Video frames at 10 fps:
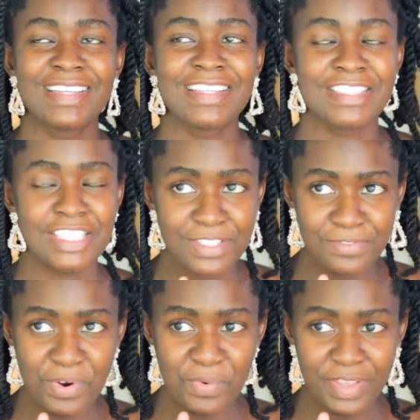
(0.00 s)
It's
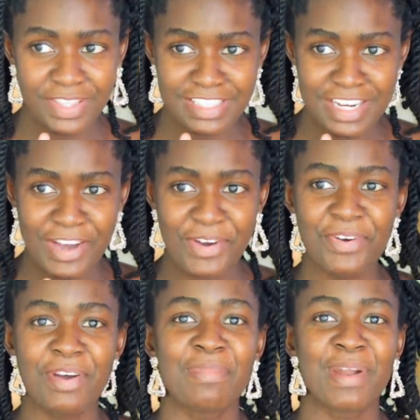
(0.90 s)
just 4 weeks
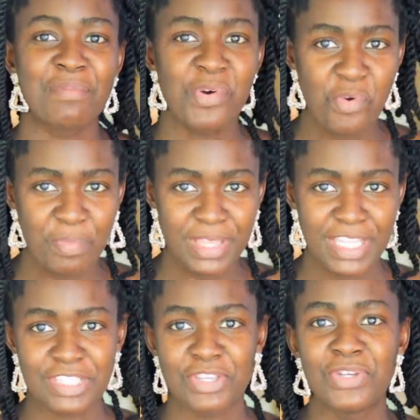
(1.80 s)
now, but I'm hoping
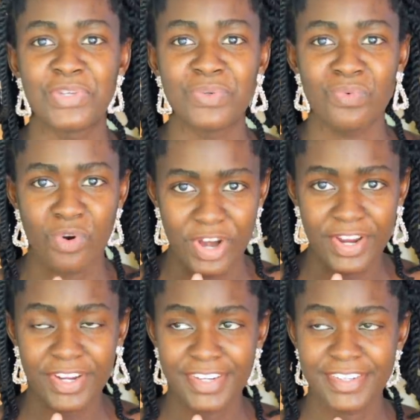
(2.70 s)
that's going to
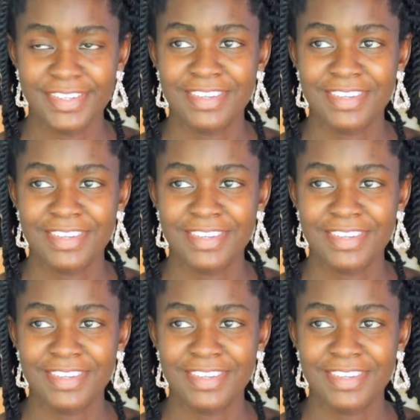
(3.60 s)
work